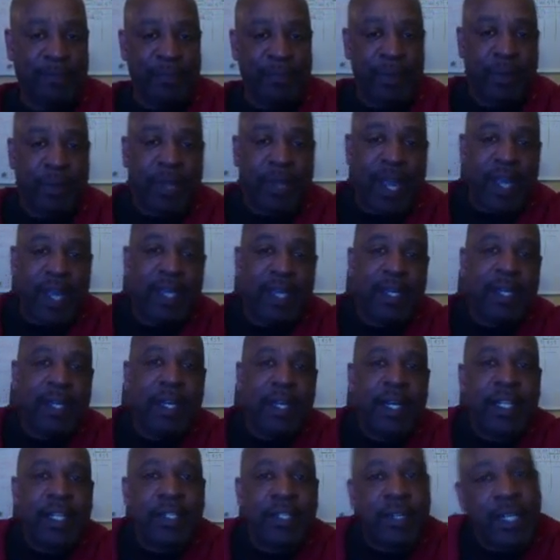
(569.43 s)
Okay,
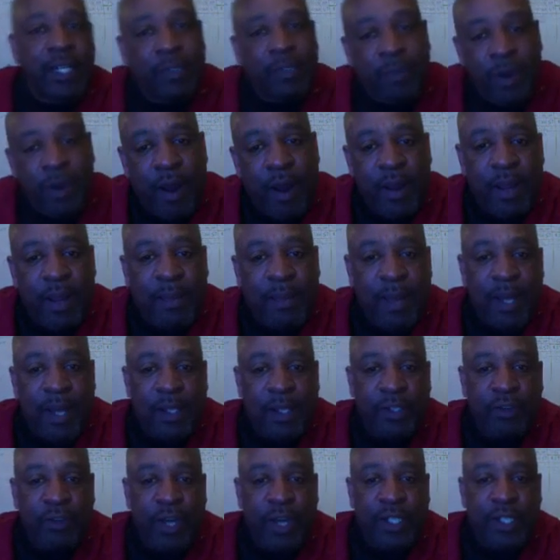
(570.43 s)
so let's put our email
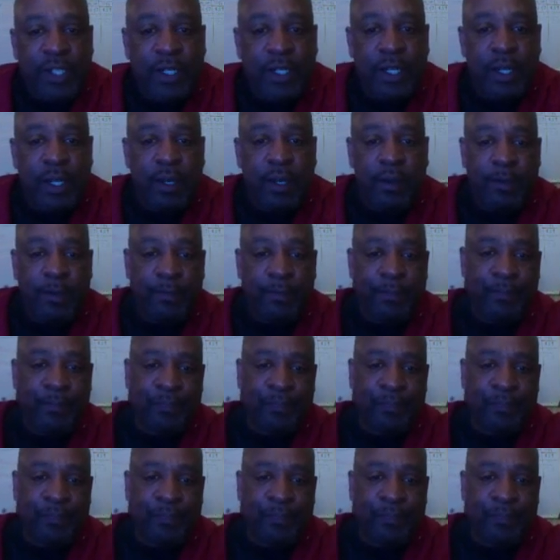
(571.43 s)
address in here.